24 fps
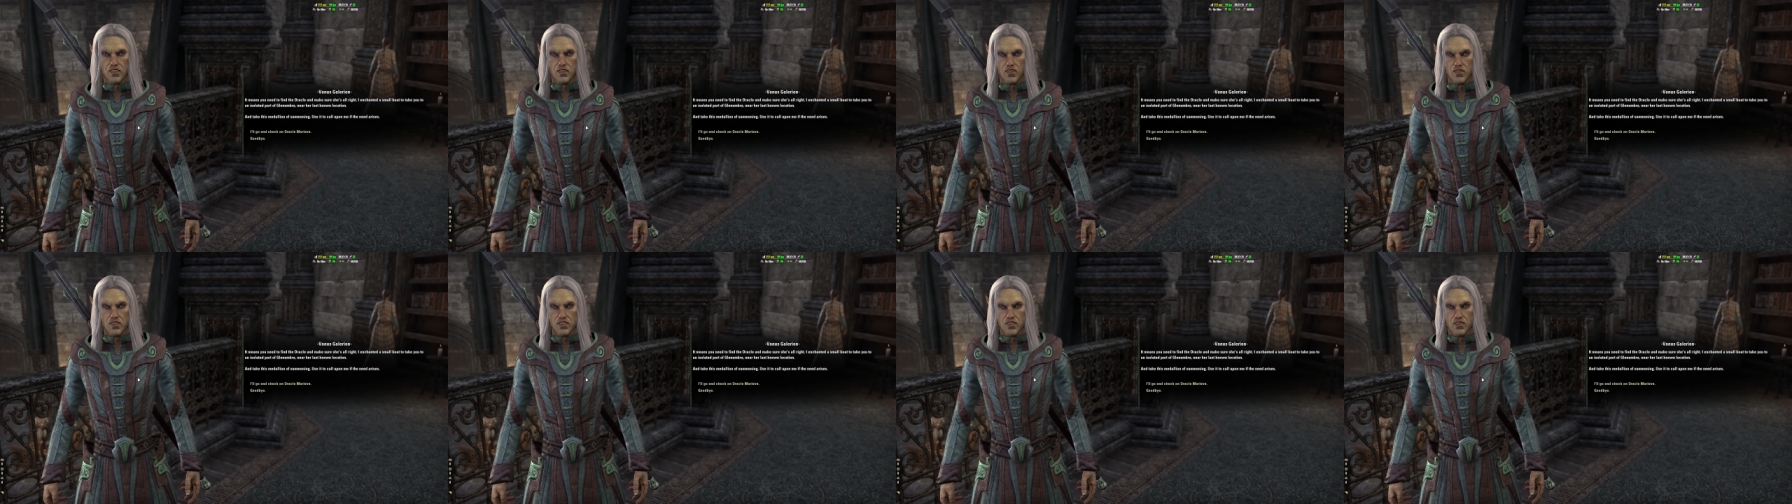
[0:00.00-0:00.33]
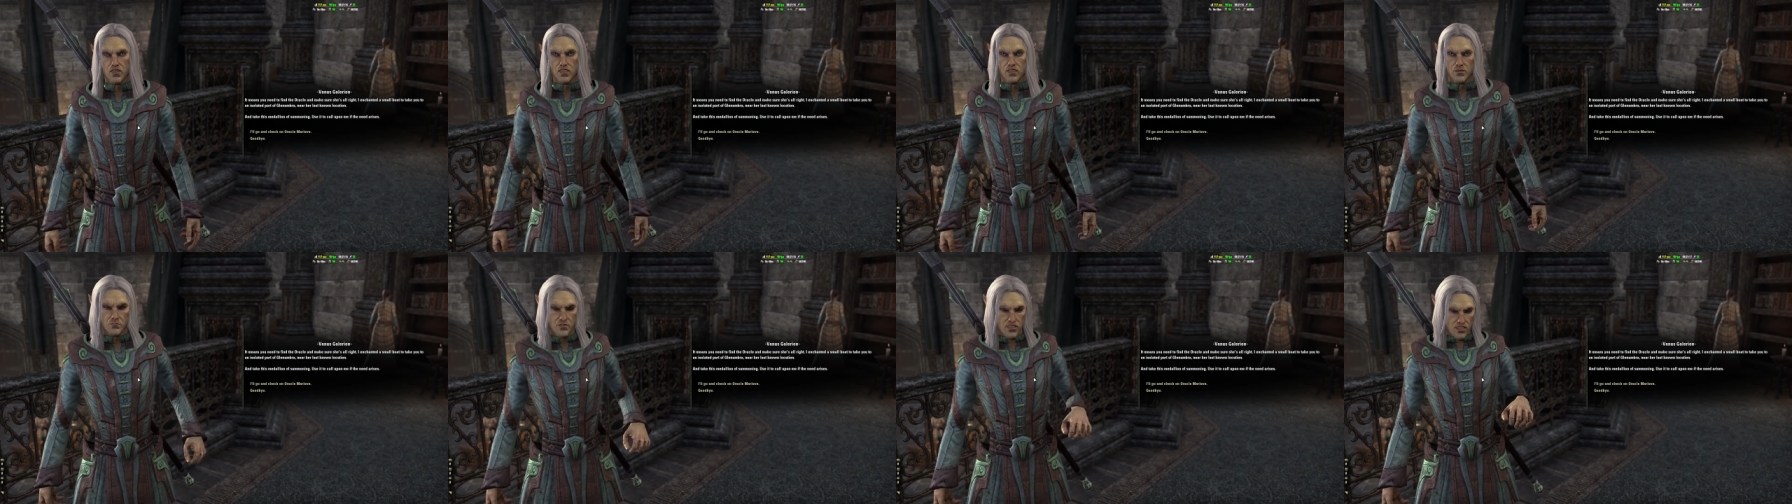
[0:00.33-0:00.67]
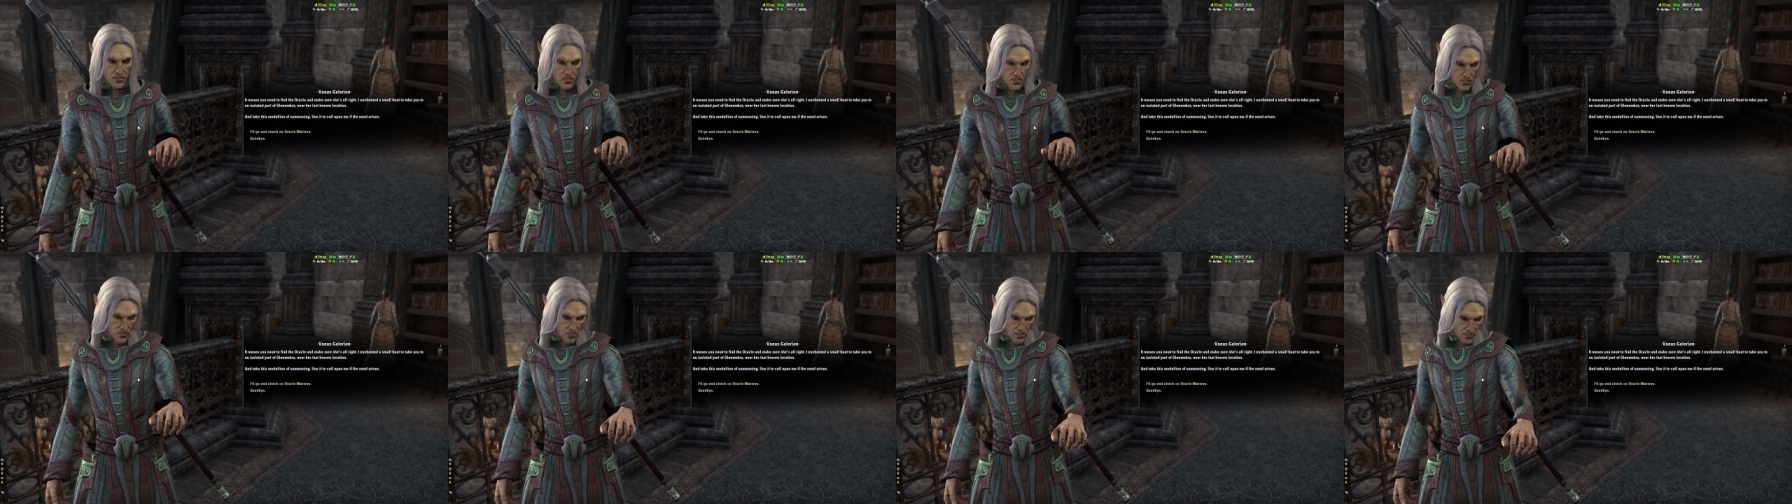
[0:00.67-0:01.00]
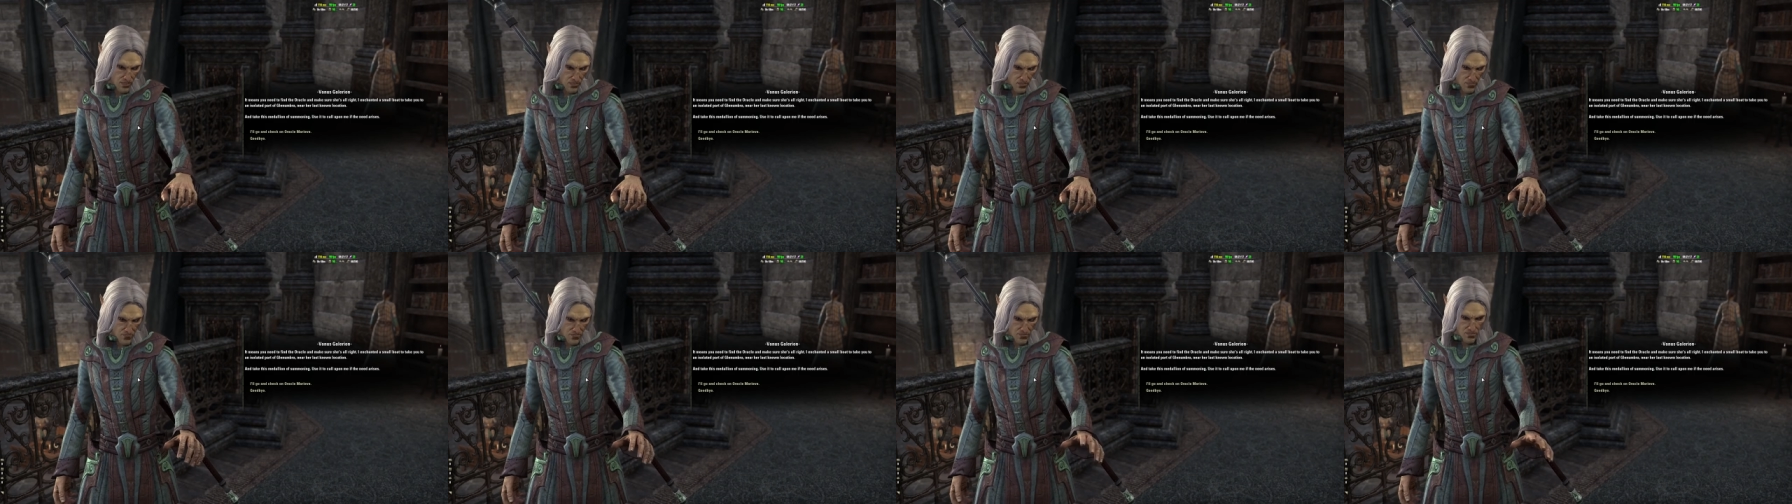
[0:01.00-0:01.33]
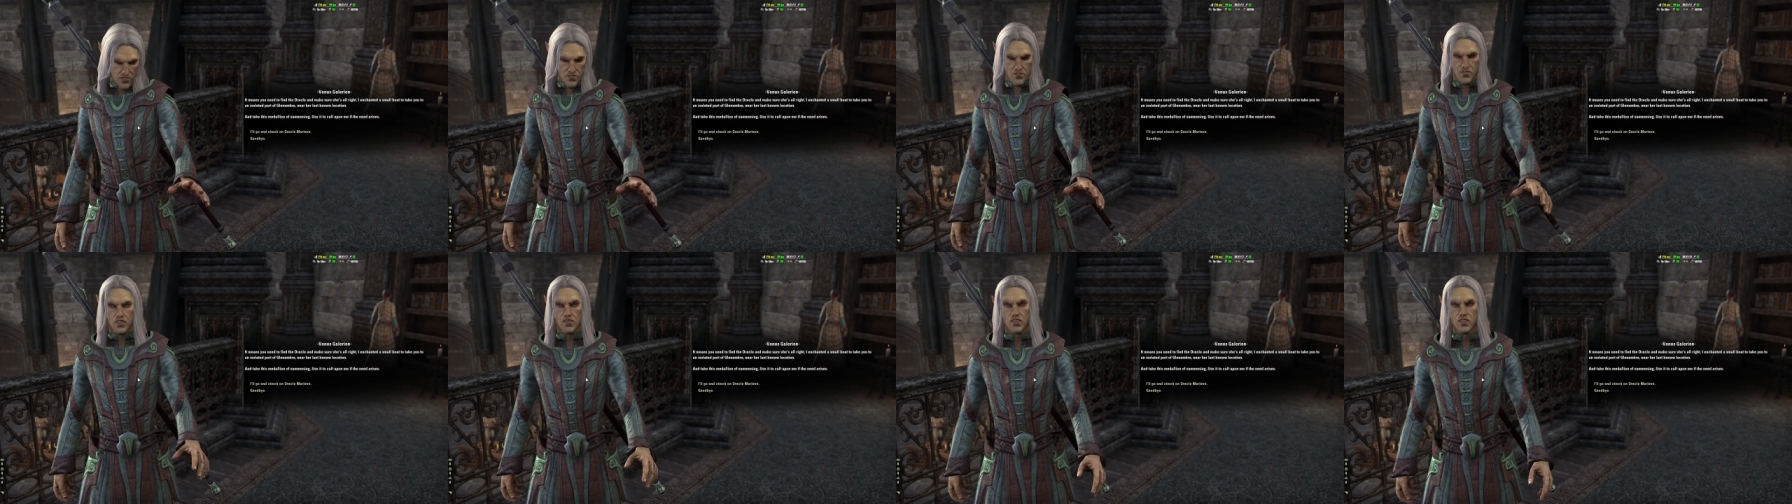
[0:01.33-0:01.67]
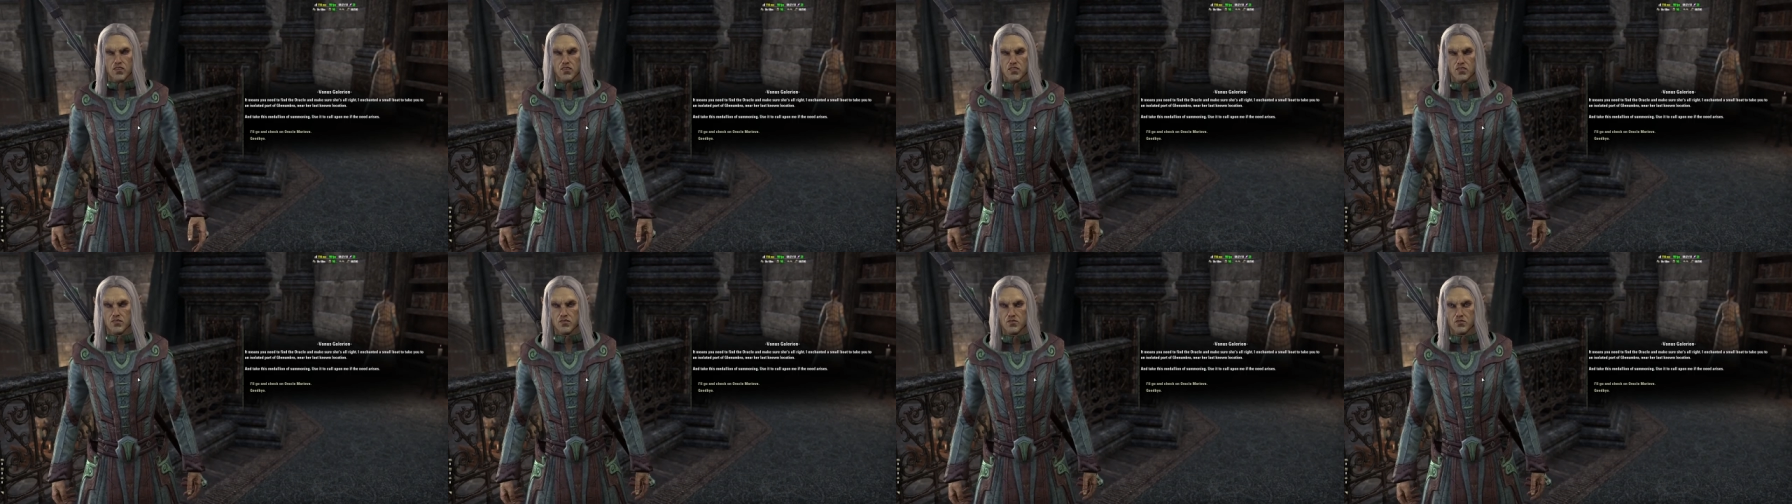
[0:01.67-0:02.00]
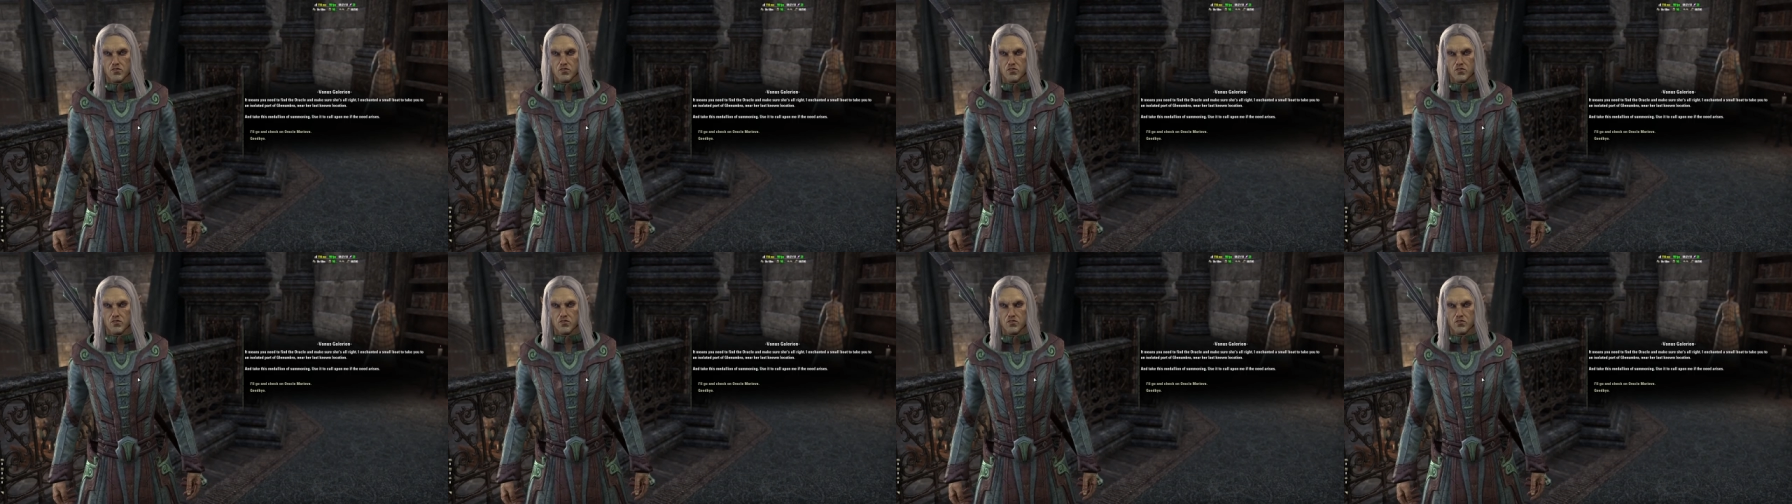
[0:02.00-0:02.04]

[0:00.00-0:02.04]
And take this medallion of summoning.